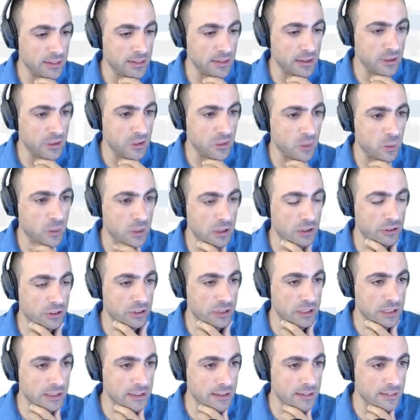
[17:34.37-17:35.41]
The
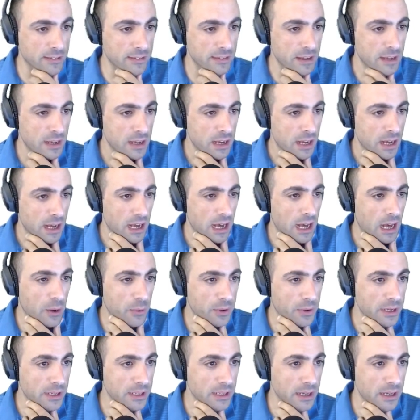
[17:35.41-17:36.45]
question is, how
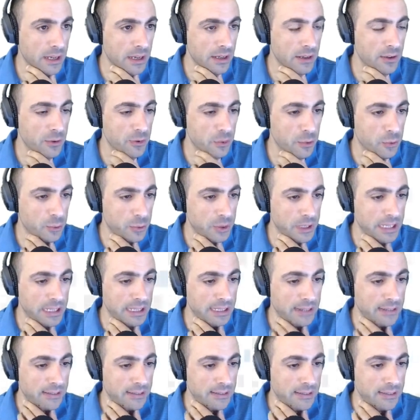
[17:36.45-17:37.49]
can I
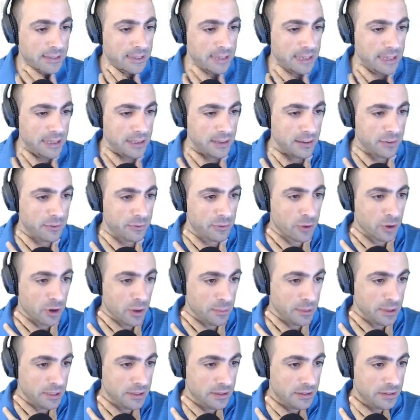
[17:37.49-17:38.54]
read data from it?